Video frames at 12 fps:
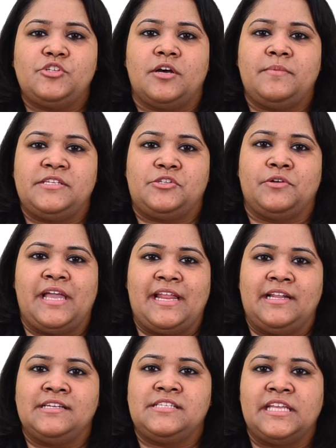job is to
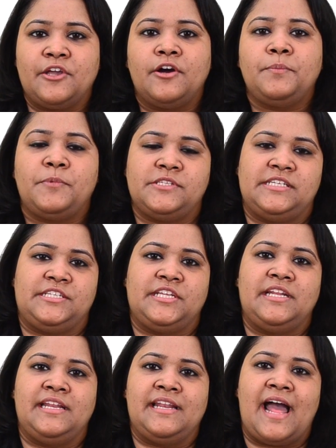get a secured
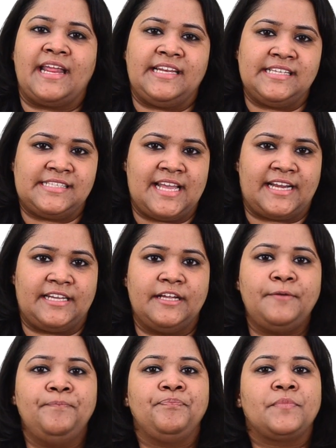position in IT
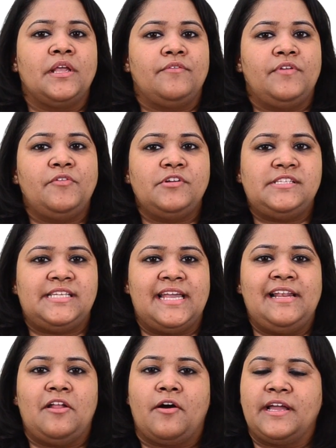sector, we would
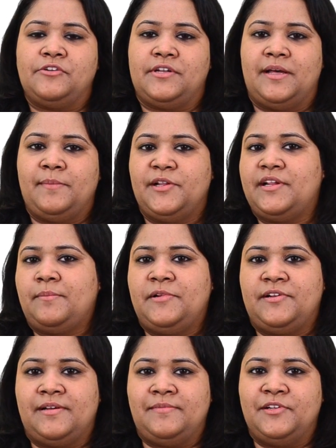say log into
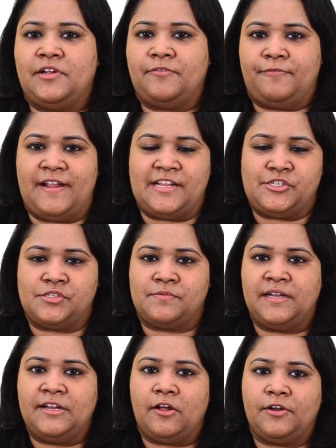
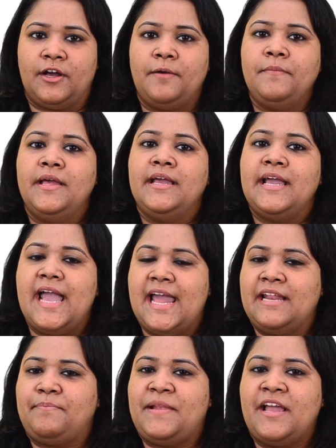www.freshaswell.com
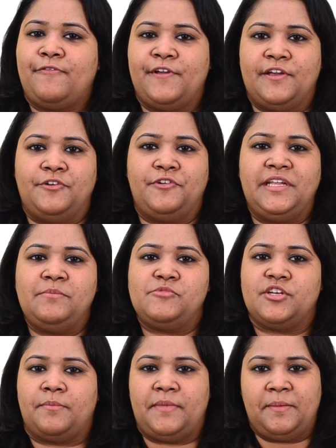and apply for your dream
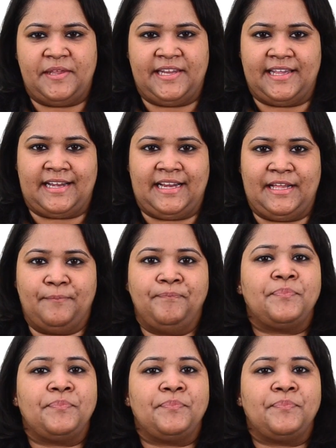job immediately.